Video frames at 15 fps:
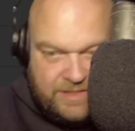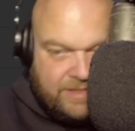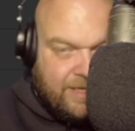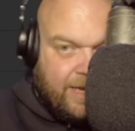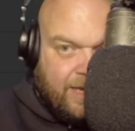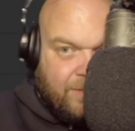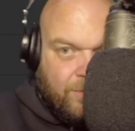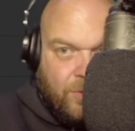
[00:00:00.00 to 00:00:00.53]
this
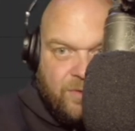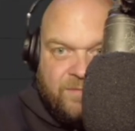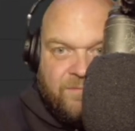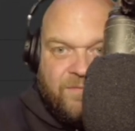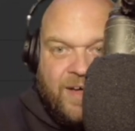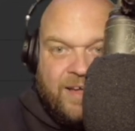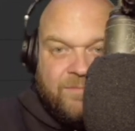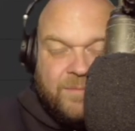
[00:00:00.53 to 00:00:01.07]
has taken
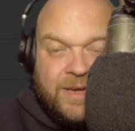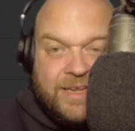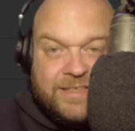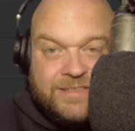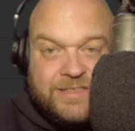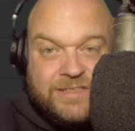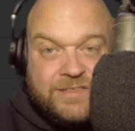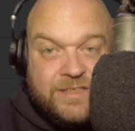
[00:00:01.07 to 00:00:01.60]
more than 5
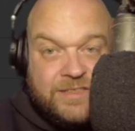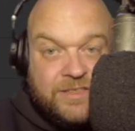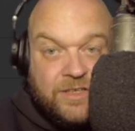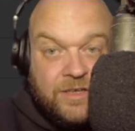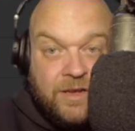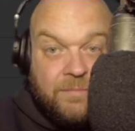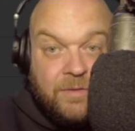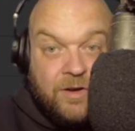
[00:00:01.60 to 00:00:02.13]
minutes, it's
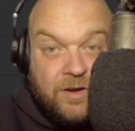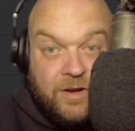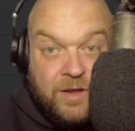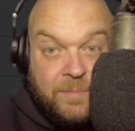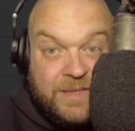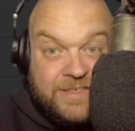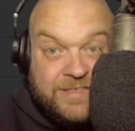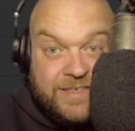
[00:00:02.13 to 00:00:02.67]
going to. I'm going
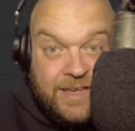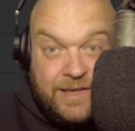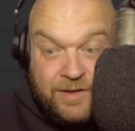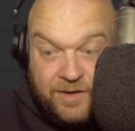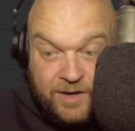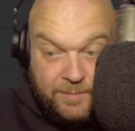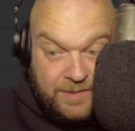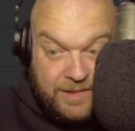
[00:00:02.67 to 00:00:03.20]
to look a bit
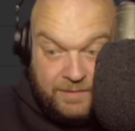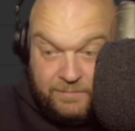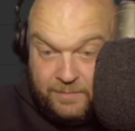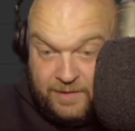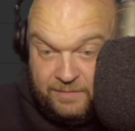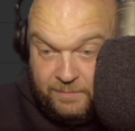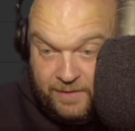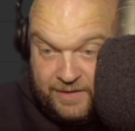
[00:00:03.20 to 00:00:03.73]
silly on it, but
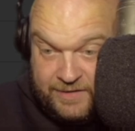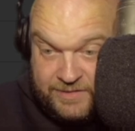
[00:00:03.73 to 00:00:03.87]
then never